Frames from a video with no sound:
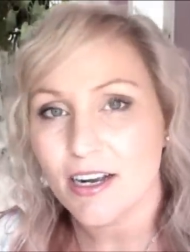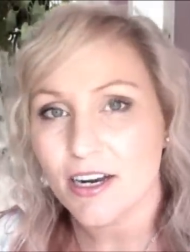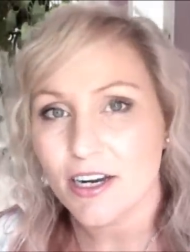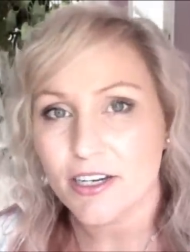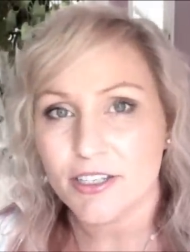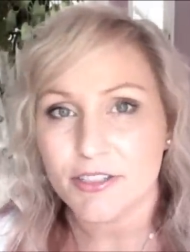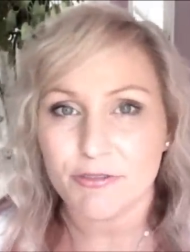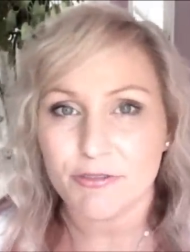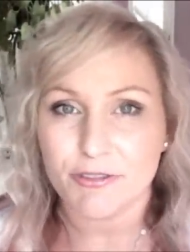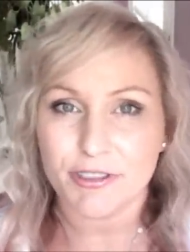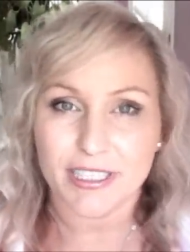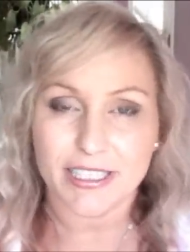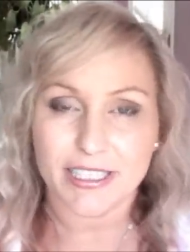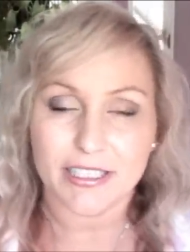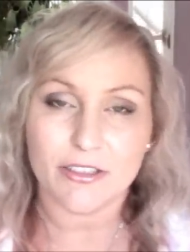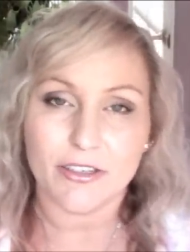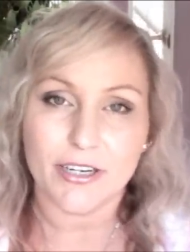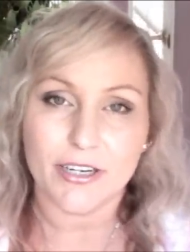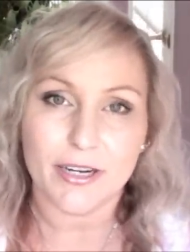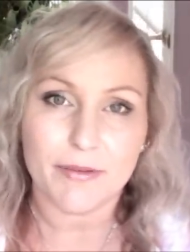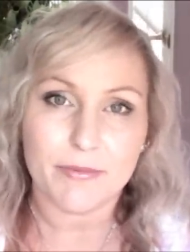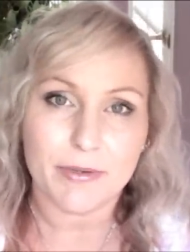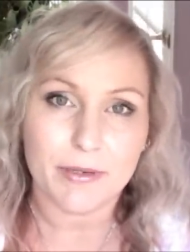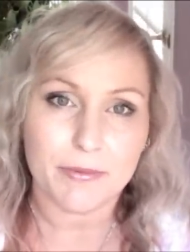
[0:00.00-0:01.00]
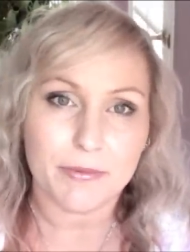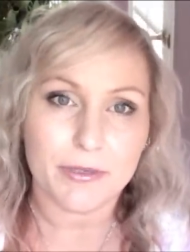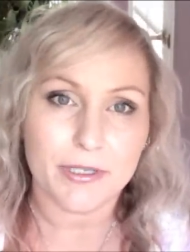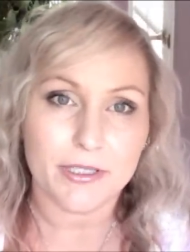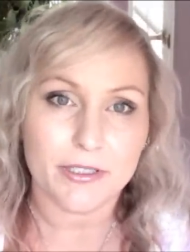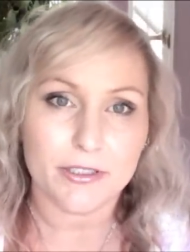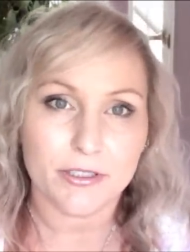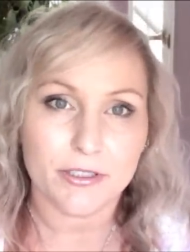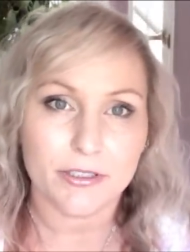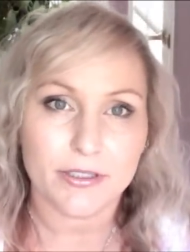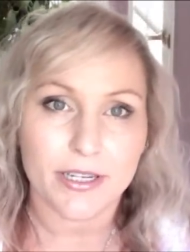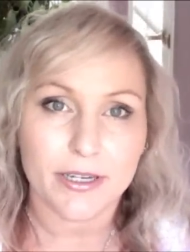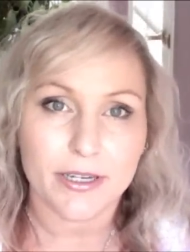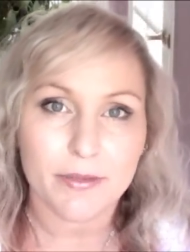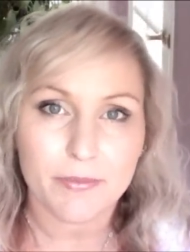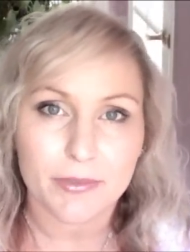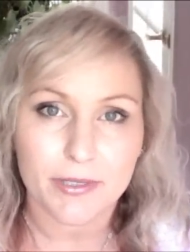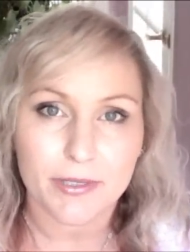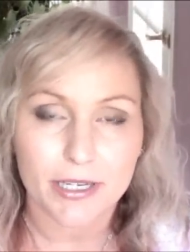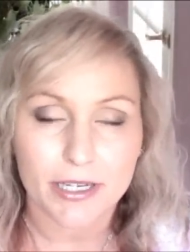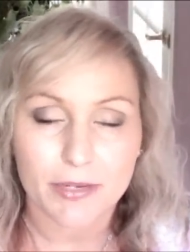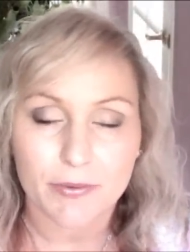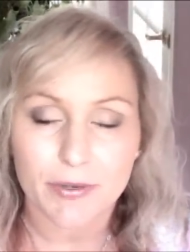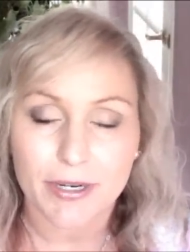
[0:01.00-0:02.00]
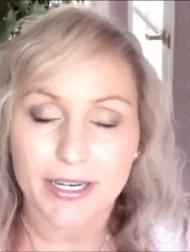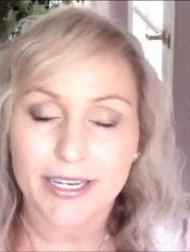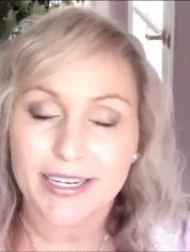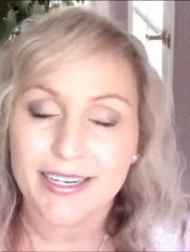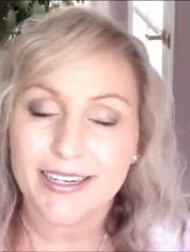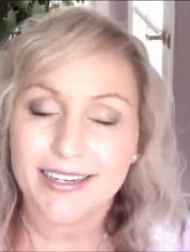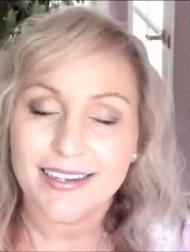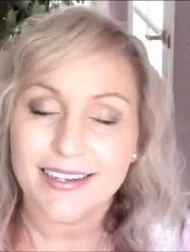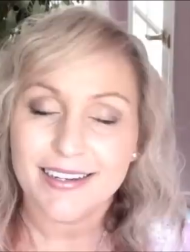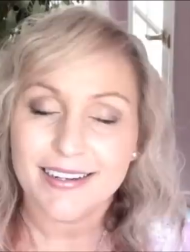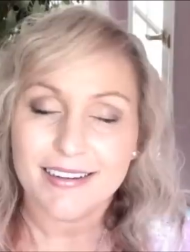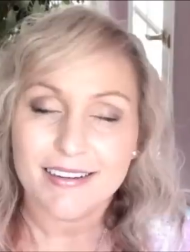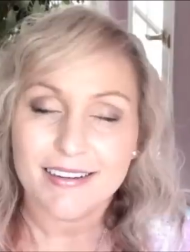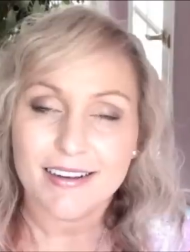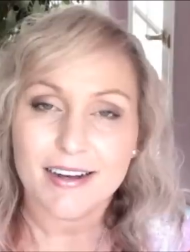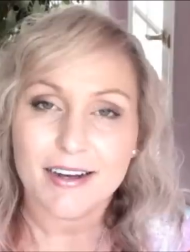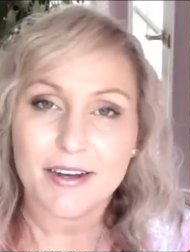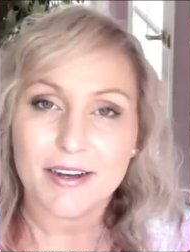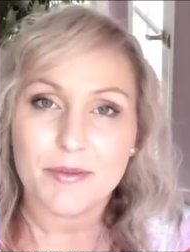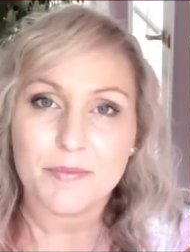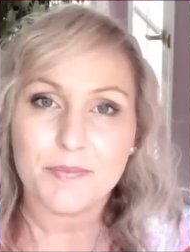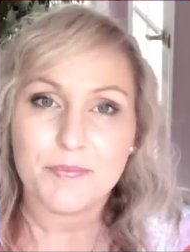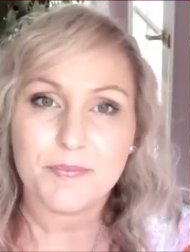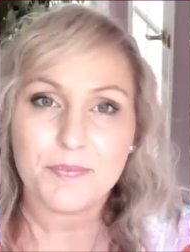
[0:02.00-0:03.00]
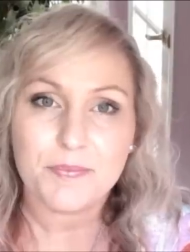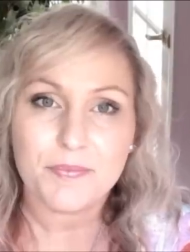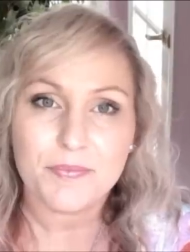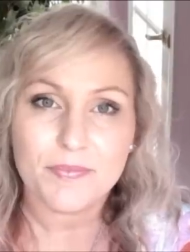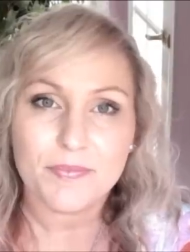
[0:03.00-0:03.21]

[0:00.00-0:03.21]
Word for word: I don't really know how people can do that, but anyway, um,